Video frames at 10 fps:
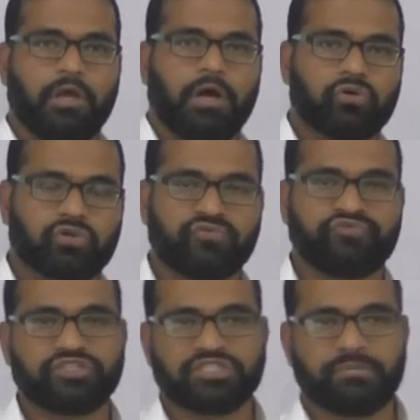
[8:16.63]
out of
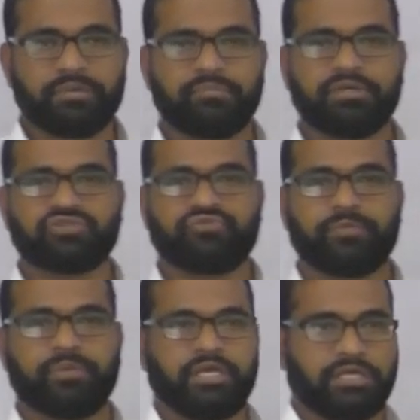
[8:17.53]
which the members
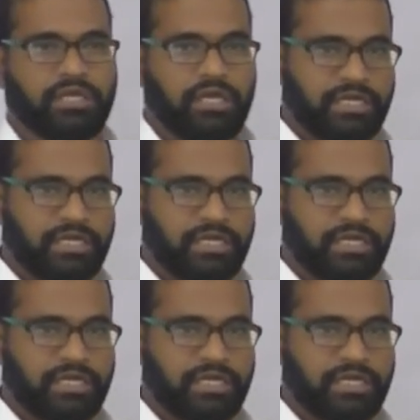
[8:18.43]
were being